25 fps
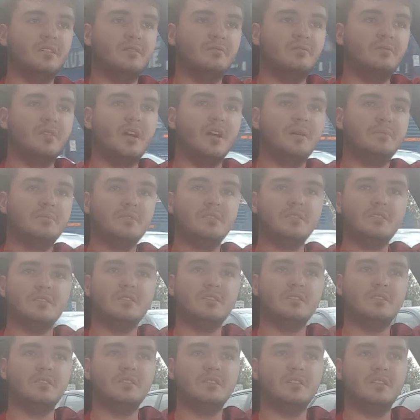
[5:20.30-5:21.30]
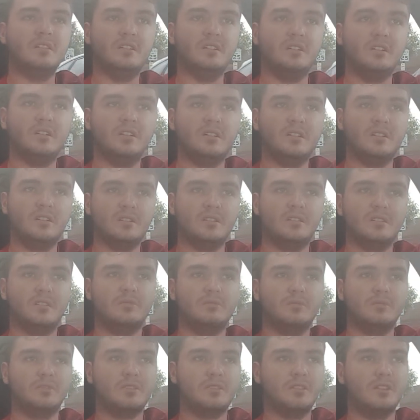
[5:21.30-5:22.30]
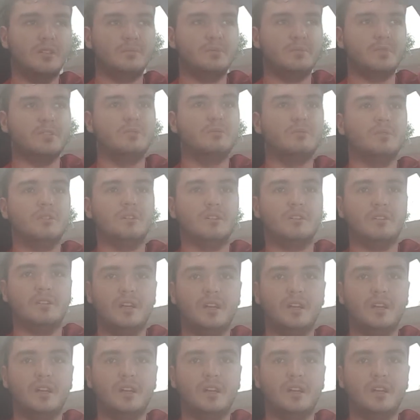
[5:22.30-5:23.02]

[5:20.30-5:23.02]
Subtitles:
wrapped it and it worked out pretty well.